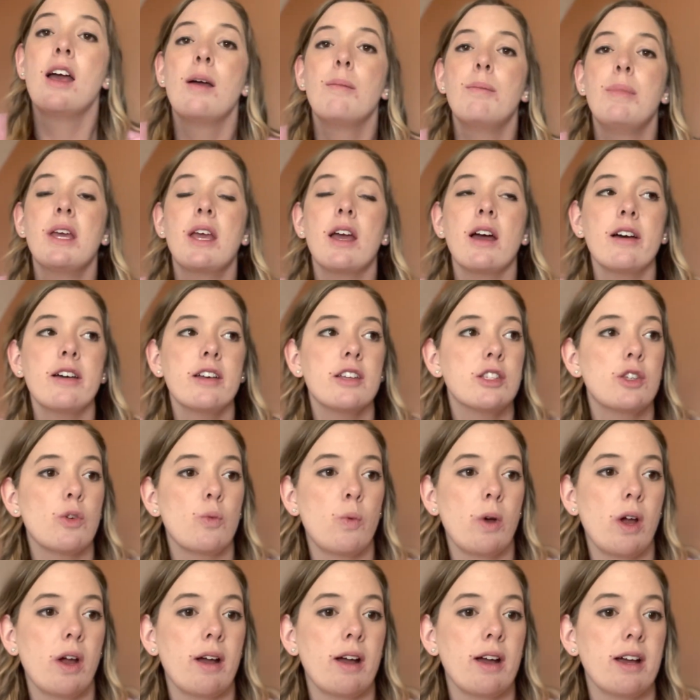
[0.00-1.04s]
Because
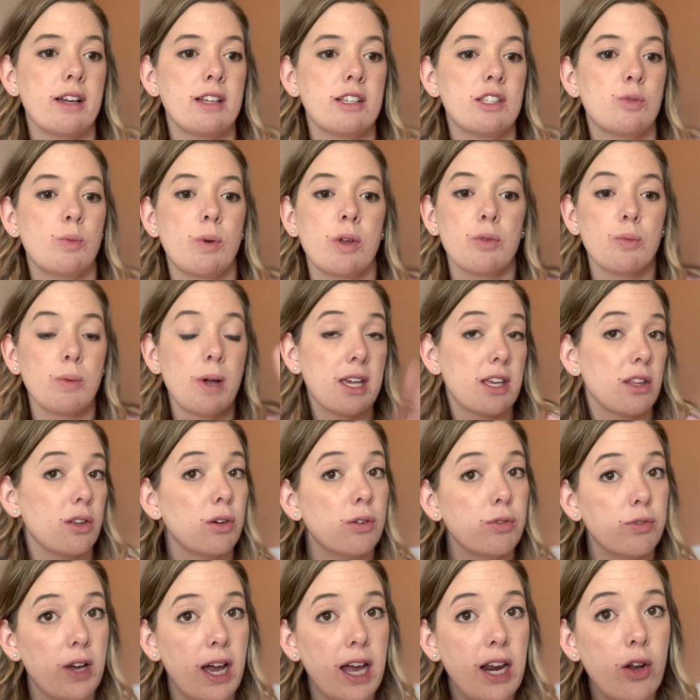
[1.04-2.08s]
whereas with regular
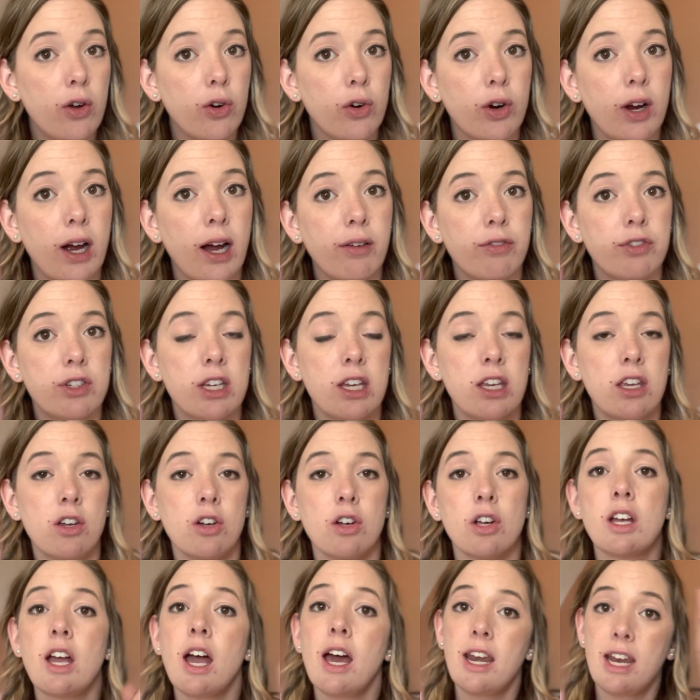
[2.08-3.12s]
vinyl crafting, you're
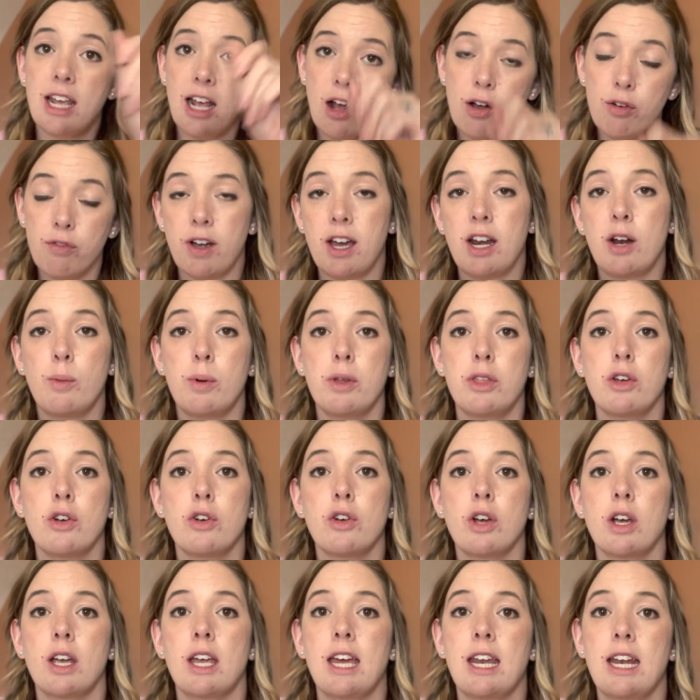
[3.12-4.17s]
cutting out vinyl with your
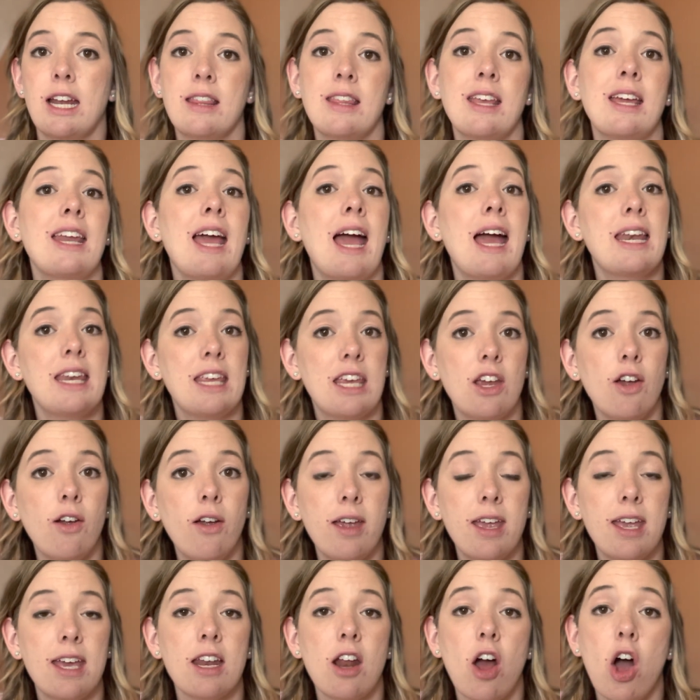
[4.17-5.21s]
Cricut and then
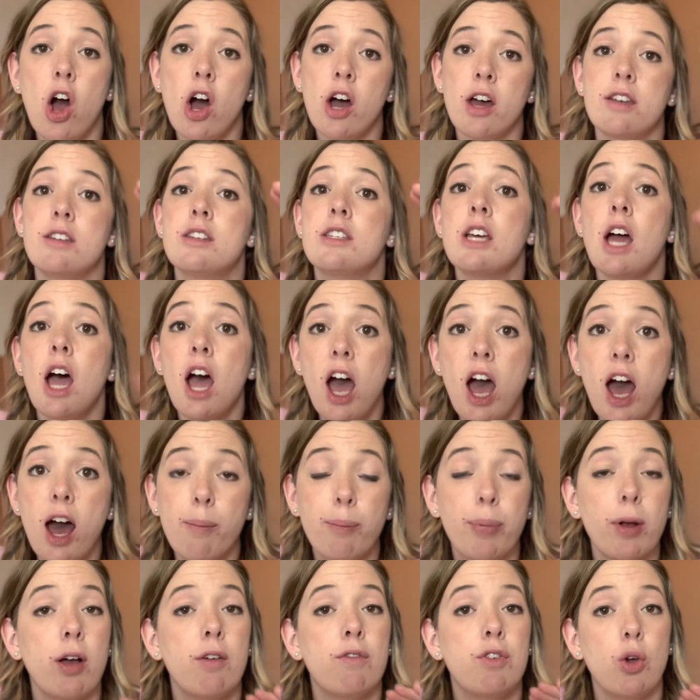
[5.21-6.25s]
adhering it on top
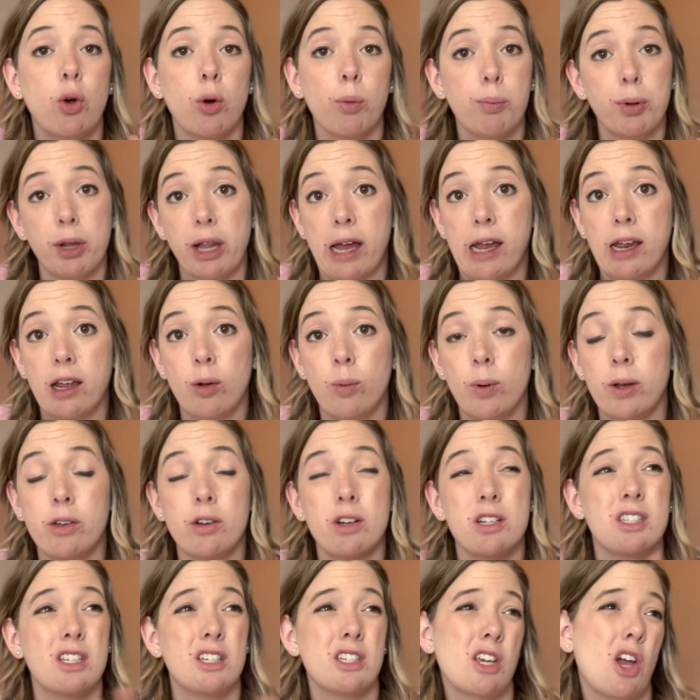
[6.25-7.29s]
of your blank, whether
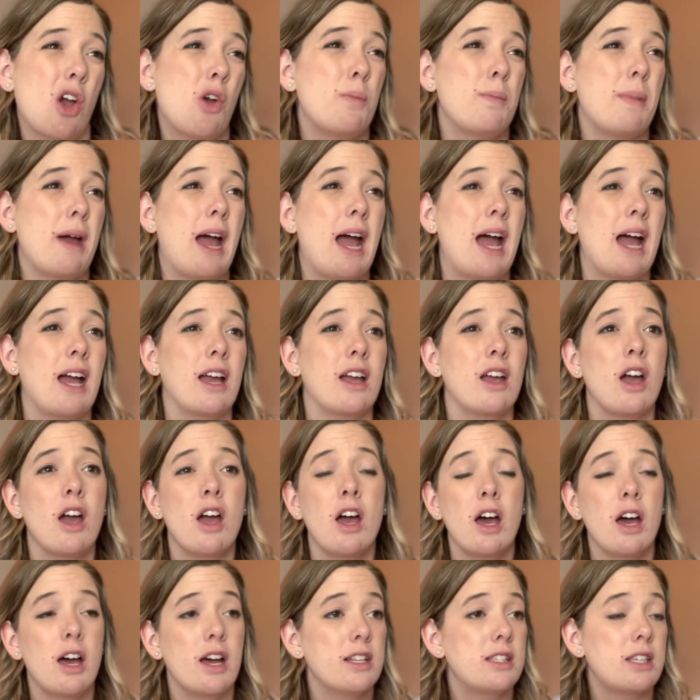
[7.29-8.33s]
it's a tote bag,
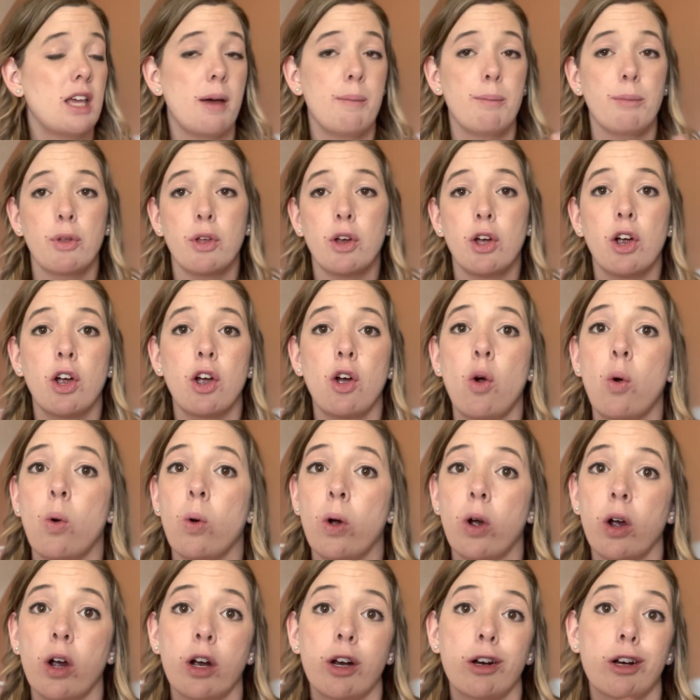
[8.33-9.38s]
a tumbler,
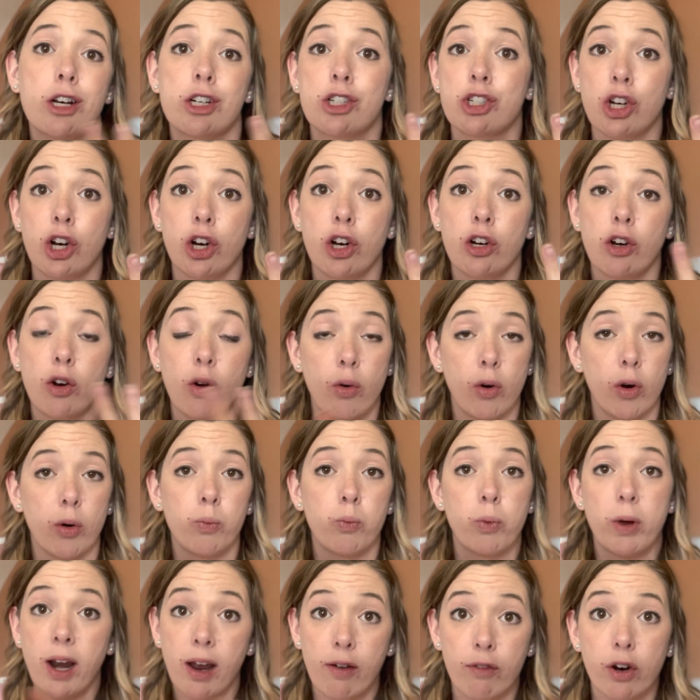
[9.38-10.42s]
or a shirt, or
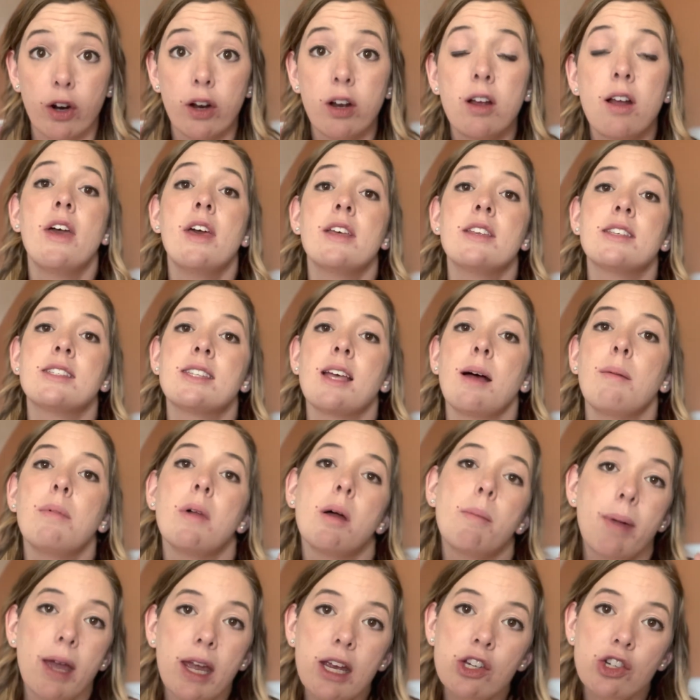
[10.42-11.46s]
whatever.
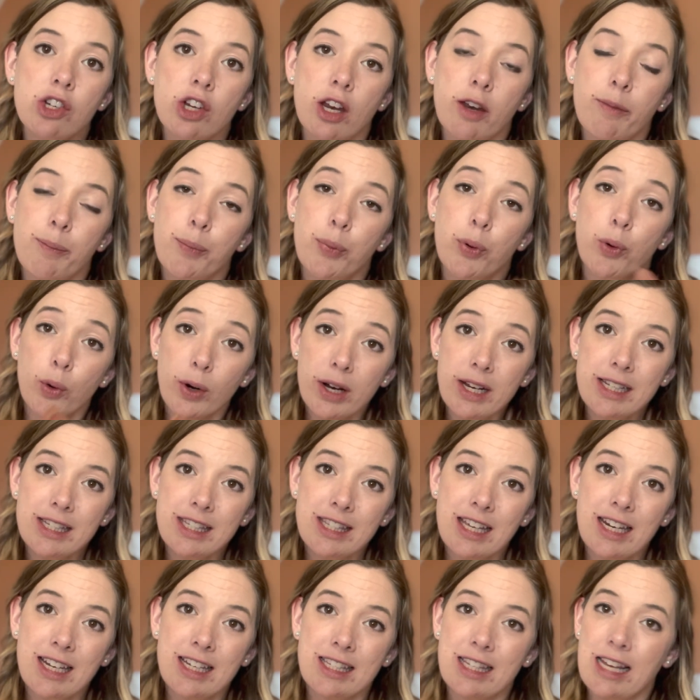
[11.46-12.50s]
Sublimation prints the
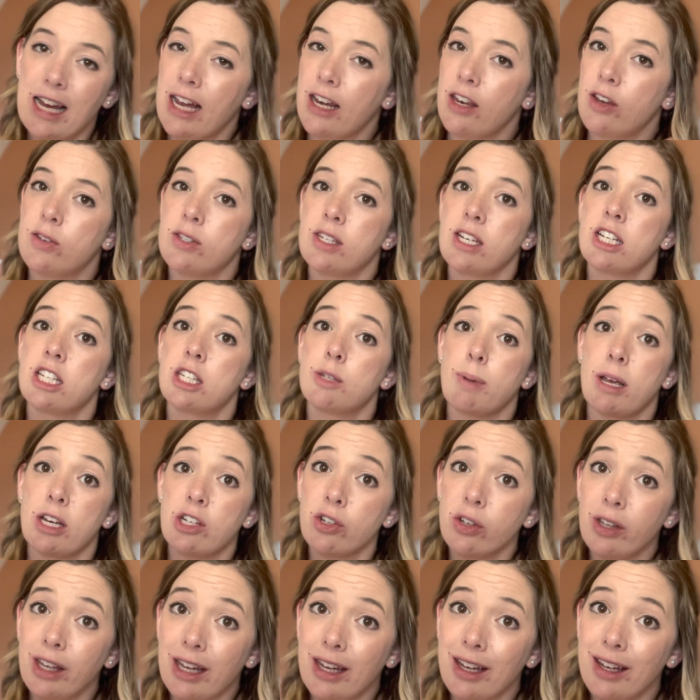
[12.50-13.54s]
design using
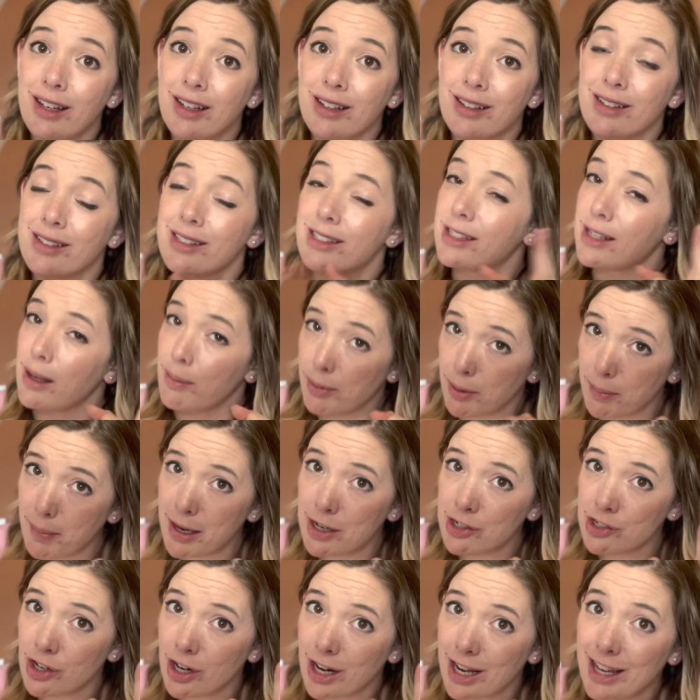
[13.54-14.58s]
special ink,
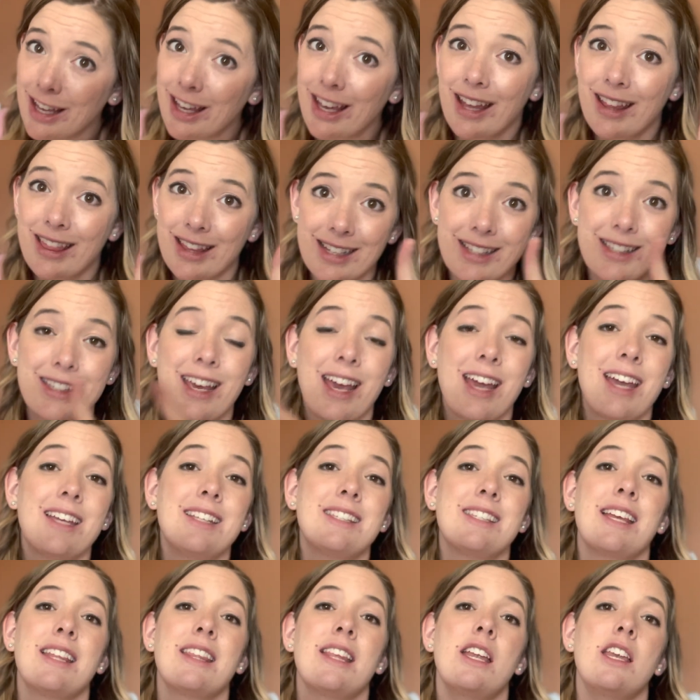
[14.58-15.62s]
sublimation ink in this case,
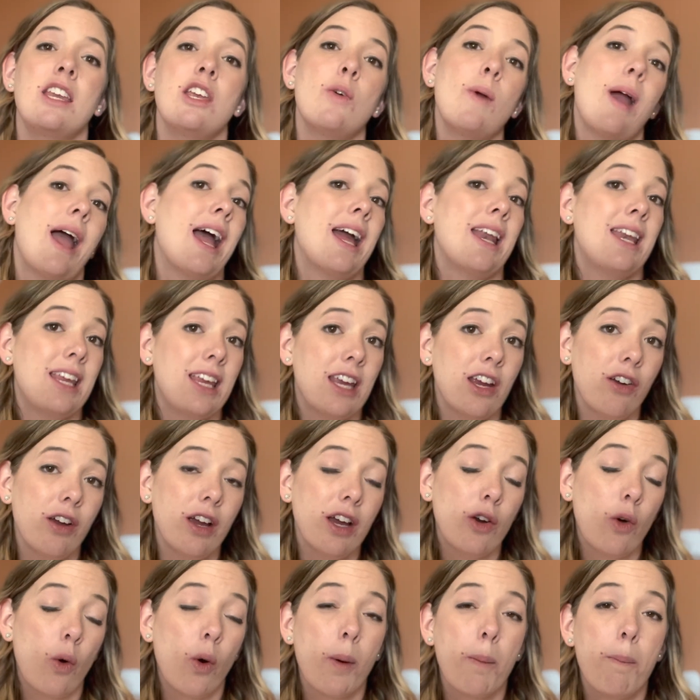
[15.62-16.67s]
and then you adhere it
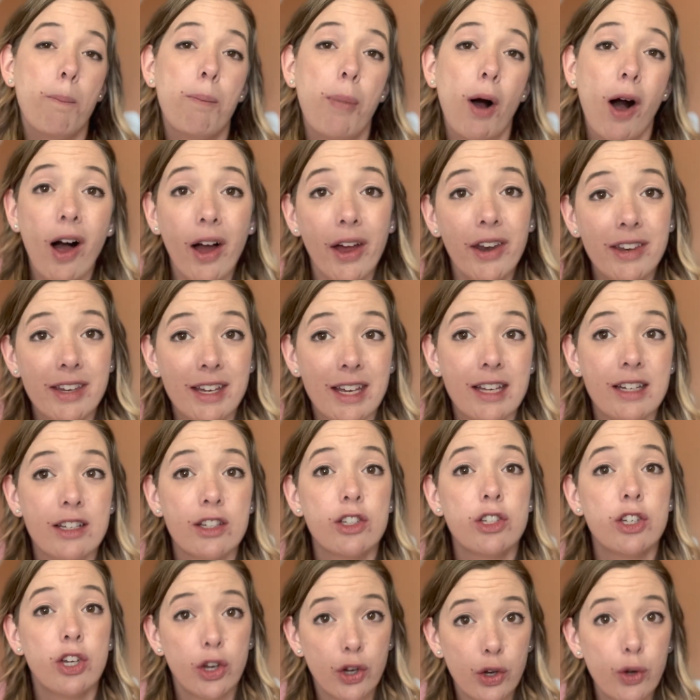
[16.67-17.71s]
or bond it
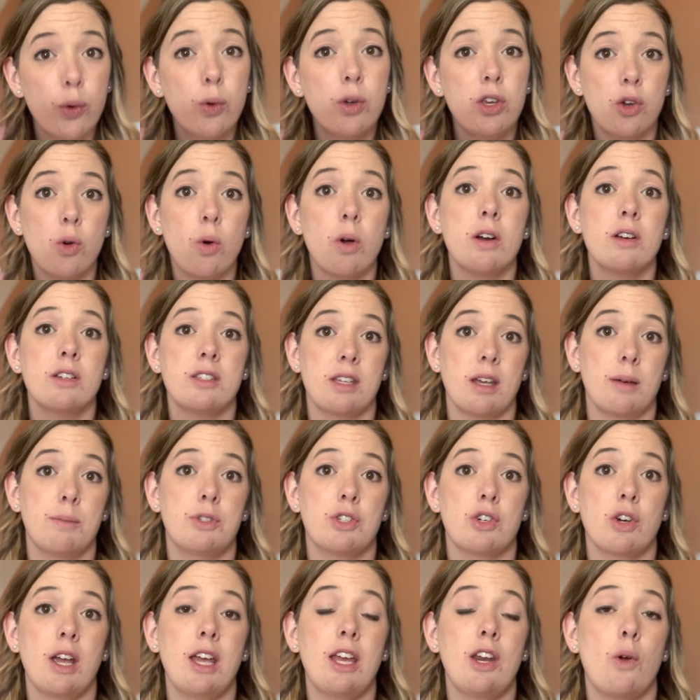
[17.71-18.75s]
to your
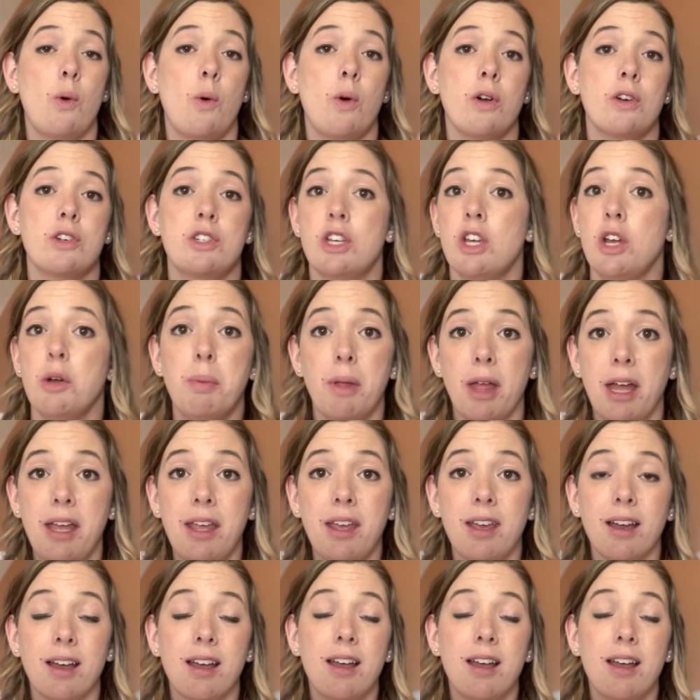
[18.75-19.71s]
substrate or to your blank,